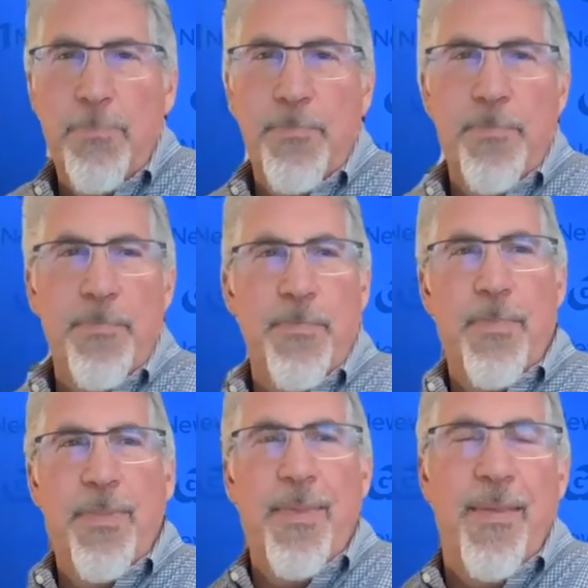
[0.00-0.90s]

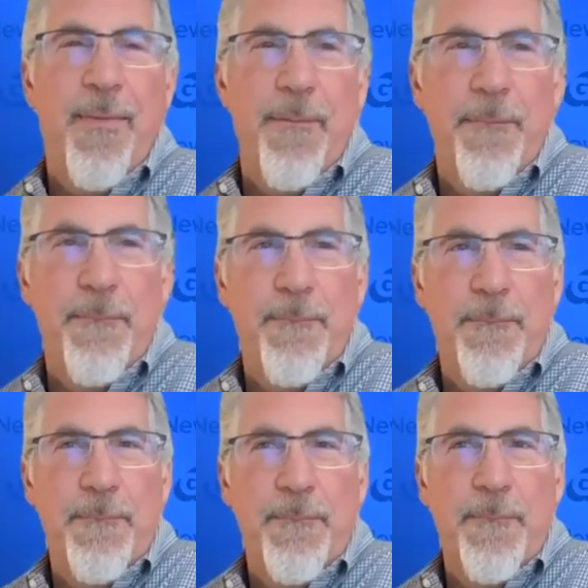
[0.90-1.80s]

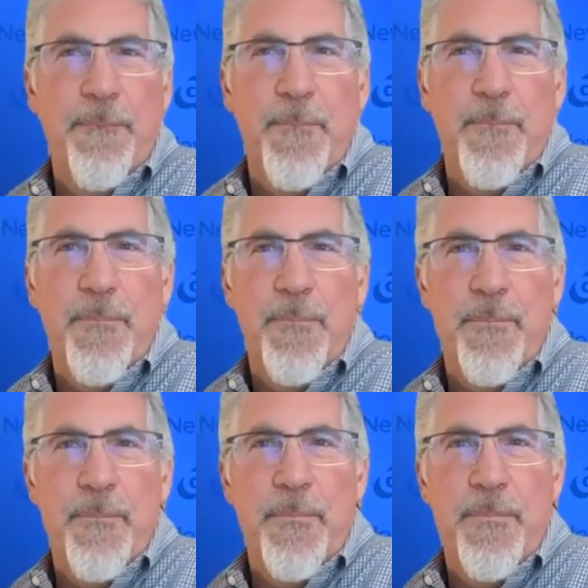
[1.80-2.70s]

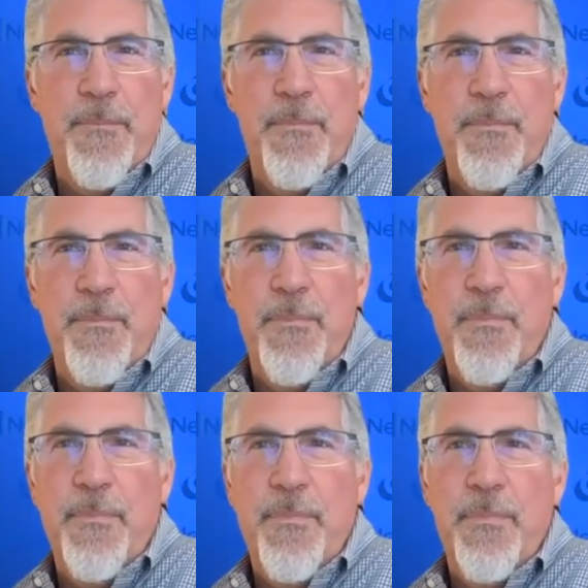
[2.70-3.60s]

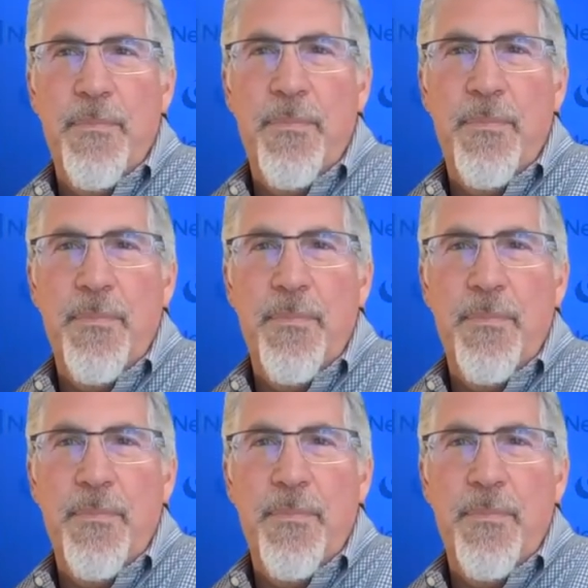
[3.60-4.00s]
This person isn't speaking.